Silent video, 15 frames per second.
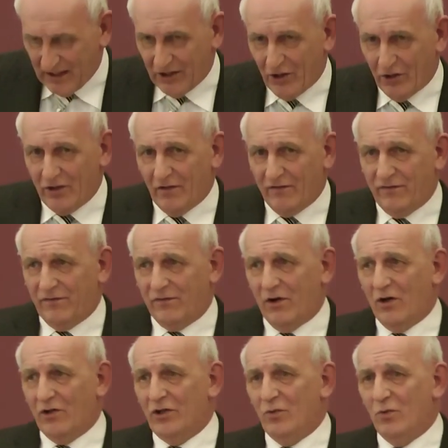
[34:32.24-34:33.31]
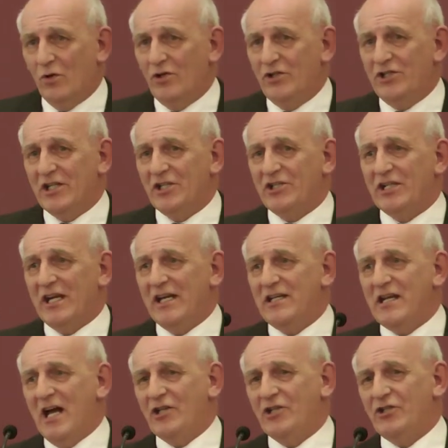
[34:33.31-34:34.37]
In other words, you say
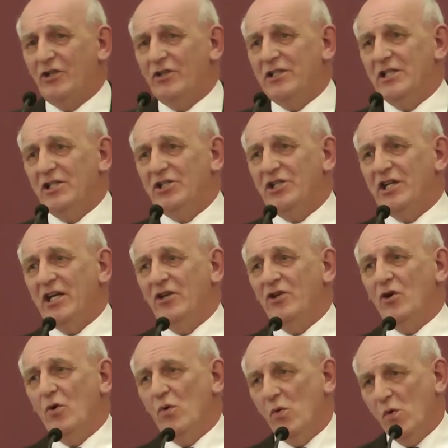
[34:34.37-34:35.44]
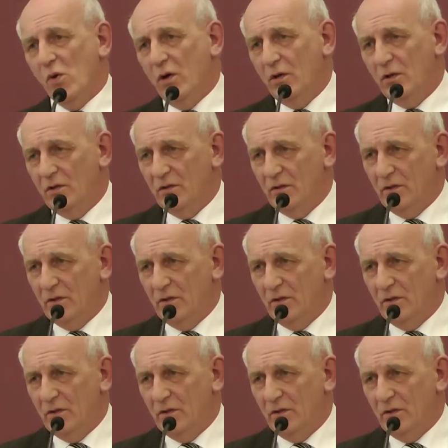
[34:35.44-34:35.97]
yes or you say no.